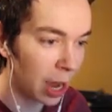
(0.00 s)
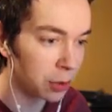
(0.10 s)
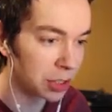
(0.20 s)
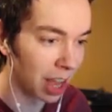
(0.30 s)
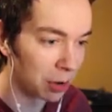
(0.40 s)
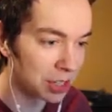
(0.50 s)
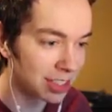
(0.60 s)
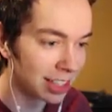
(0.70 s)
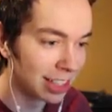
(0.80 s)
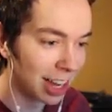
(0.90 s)
I'll just, I'll
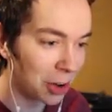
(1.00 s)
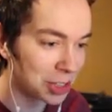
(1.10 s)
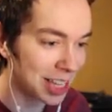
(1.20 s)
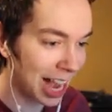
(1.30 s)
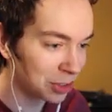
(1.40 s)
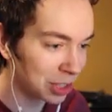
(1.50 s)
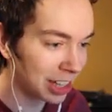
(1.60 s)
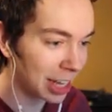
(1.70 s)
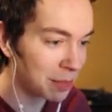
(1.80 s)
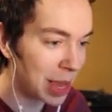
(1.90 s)
just, I'll just casually
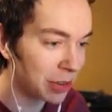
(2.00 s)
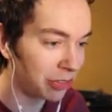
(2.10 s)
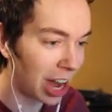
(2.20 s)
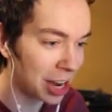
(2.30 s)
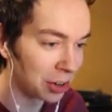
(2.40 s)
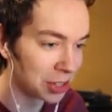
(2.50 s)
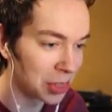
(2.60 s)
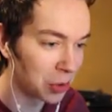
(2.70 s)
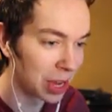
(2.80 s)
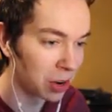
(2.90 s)
like make fires
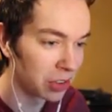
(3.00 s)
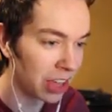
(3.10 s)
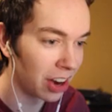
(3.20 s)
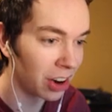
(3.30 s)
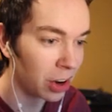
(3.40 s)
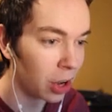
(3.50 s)
on the way over there.